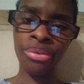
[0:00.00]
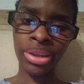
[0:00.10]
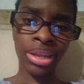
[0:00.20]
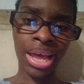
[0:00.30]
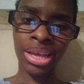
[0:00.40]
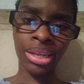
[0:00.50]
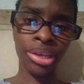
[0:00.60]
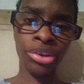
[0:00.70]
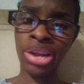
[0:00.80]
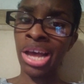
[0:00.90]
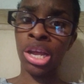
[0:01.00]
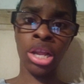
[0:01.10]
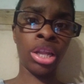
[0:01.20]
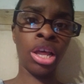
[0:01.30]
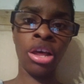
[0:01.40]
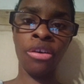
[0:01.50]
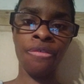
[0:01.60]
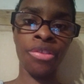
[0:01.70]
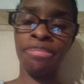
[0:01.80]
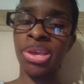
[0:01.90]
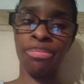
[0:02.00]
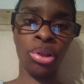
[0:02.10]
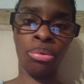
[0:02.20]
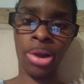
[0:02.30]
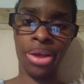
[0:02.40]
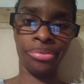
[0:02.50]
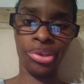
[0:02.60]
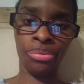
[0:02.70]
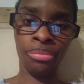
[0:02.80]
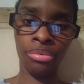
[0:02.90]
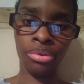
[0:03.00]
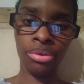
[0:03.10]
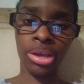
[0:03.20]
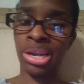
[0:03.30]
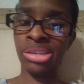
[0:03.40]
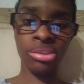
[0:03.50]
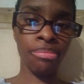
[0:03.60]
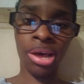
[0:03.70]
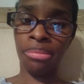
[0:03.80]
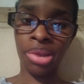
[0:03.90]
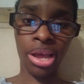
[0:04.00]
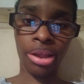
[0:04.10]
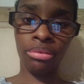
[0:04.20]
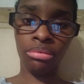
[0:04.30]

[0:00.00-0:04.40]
than likely you're not gonna love the people around you, and that's the bottom line.